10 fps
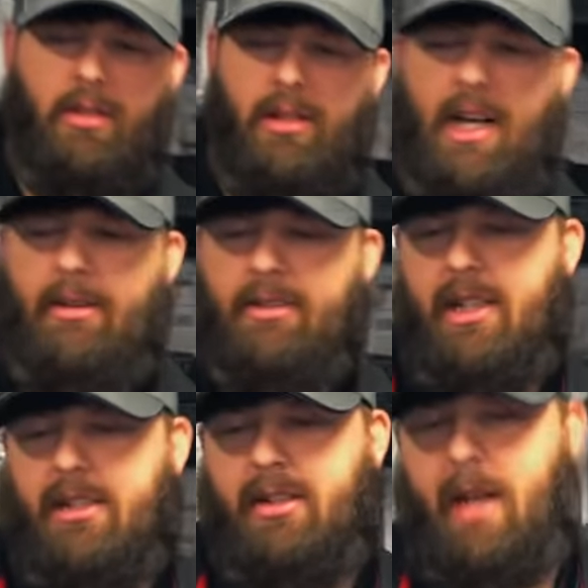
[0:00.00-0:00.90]
that I was
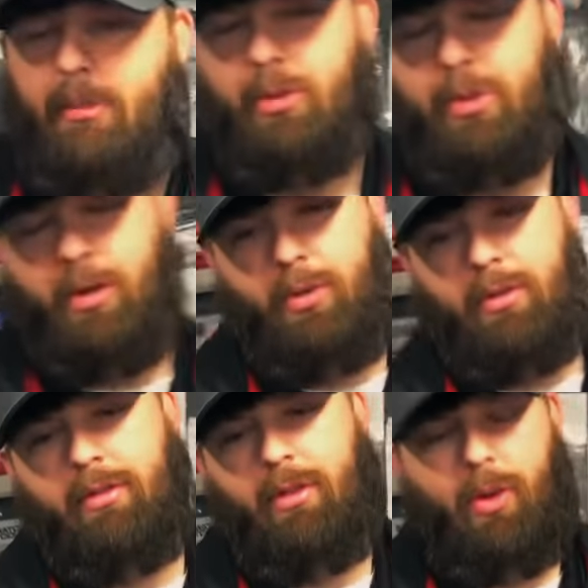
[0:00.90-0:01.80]
actually able to go on
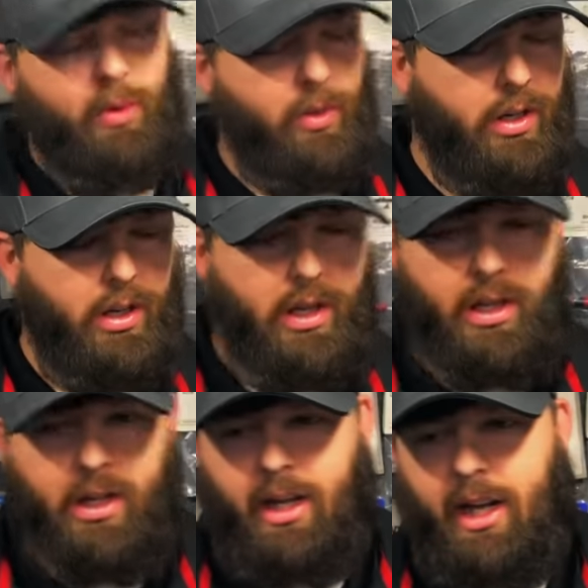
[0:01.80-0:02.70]
the floor
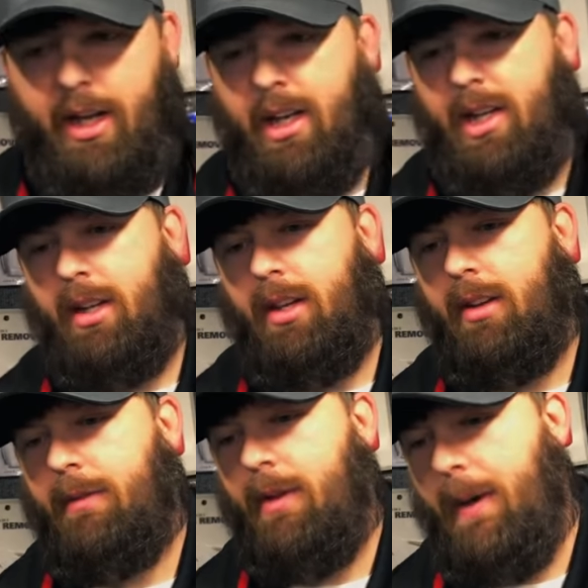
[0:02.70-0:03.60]
and
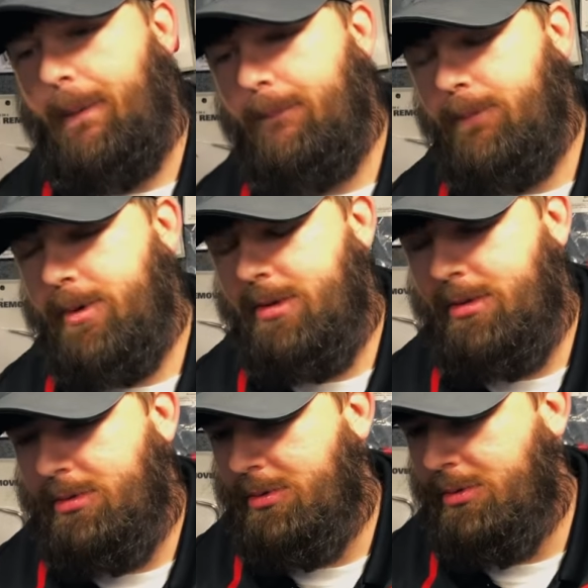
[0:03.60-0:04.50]

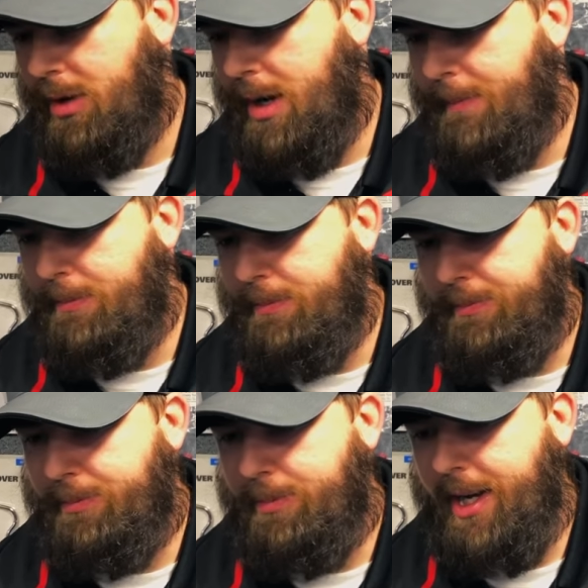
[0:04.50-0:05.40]

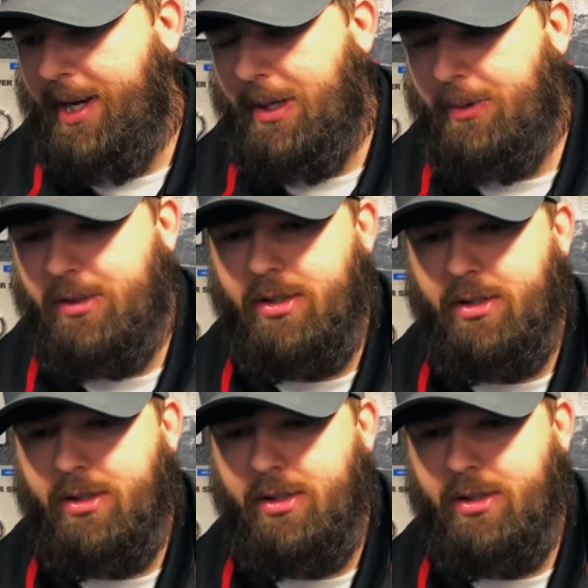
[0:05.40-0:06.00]
about